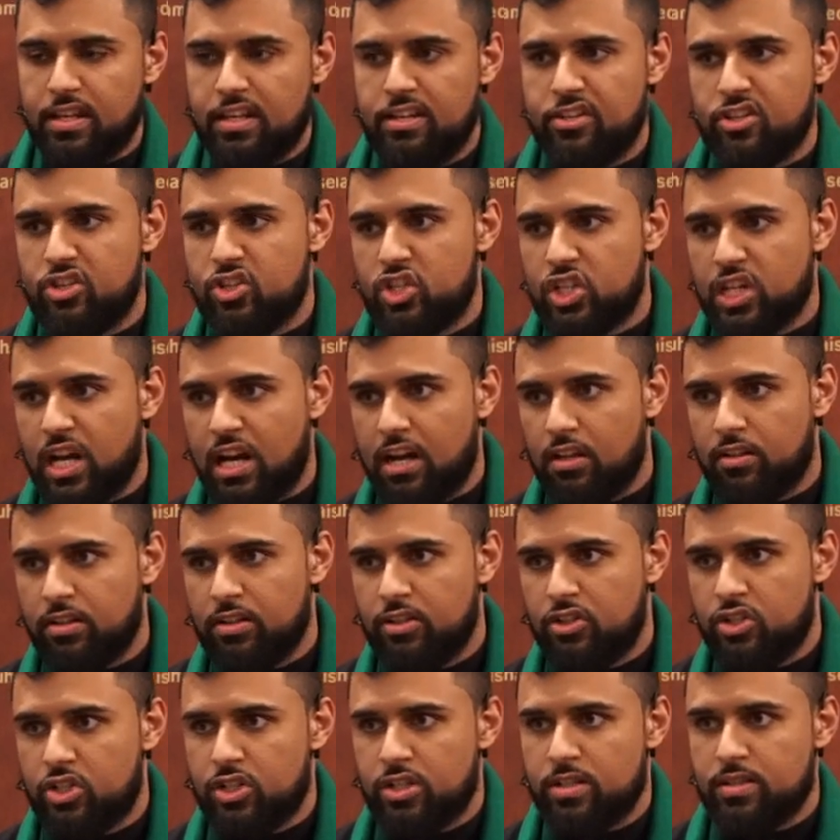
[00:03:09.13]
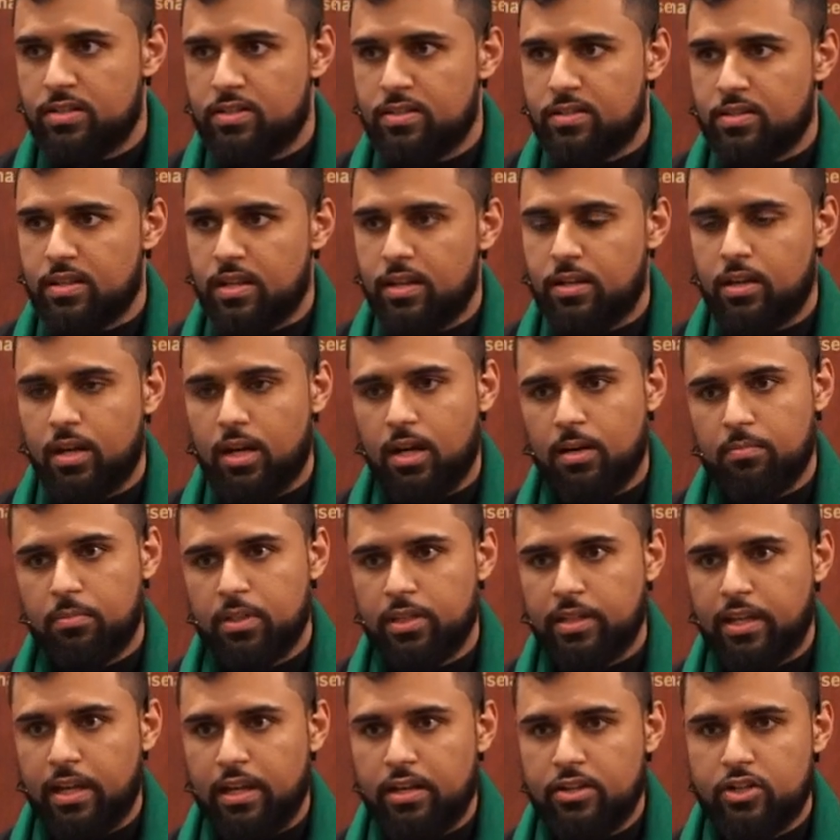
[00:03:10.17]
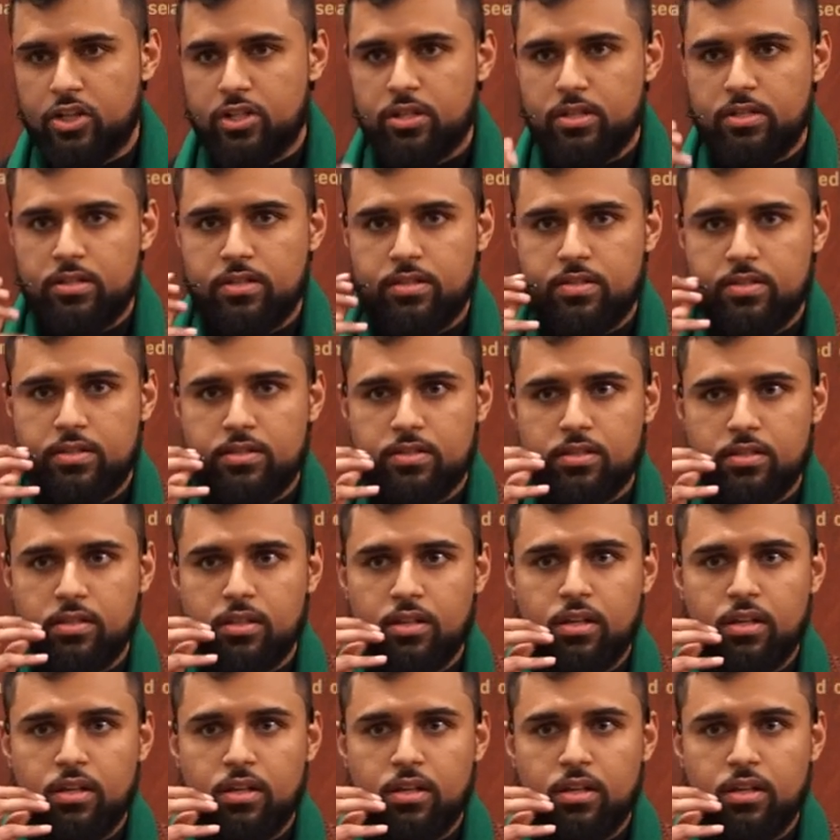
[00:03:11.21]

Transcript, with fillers: and challenges and obligations.